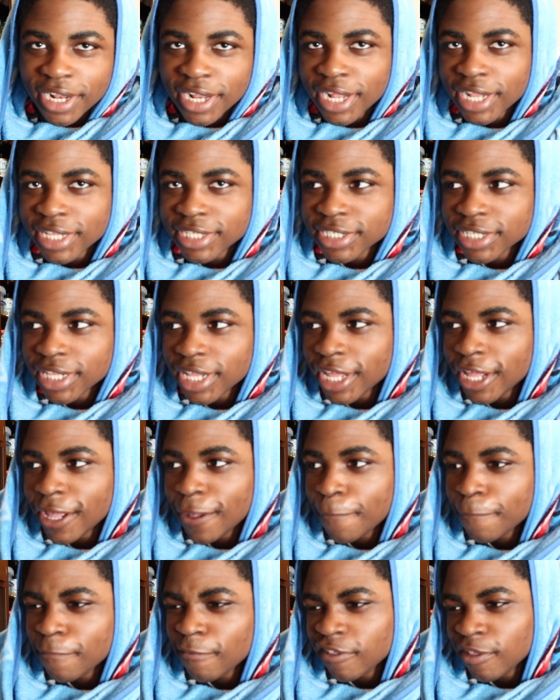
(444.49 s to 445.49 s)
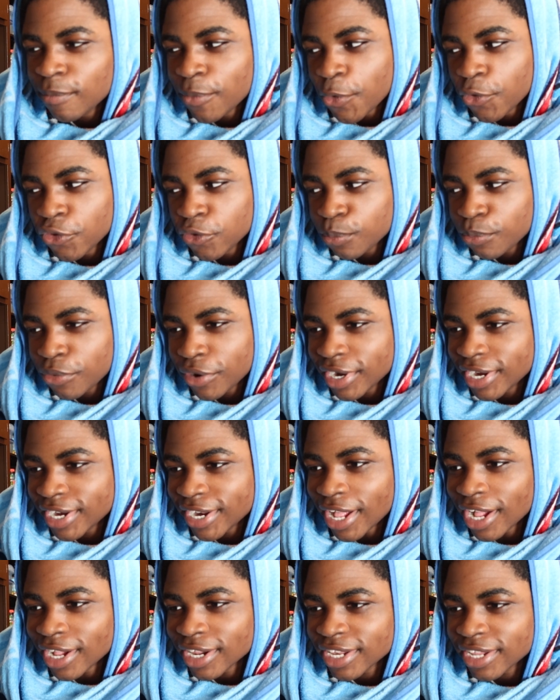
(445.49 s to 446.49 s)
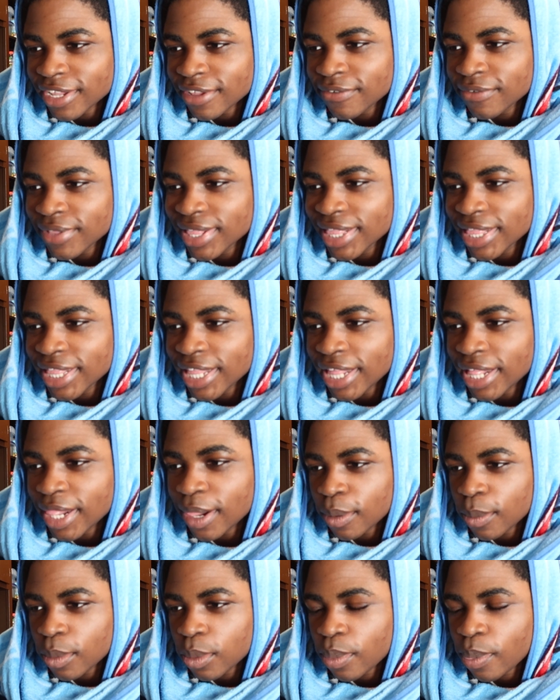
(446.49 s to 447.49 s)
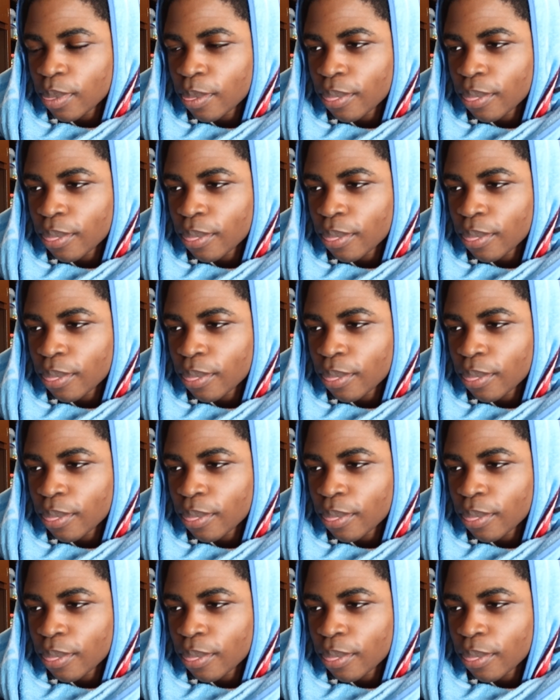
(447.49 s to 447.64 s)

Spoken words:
That's like the most productive thing.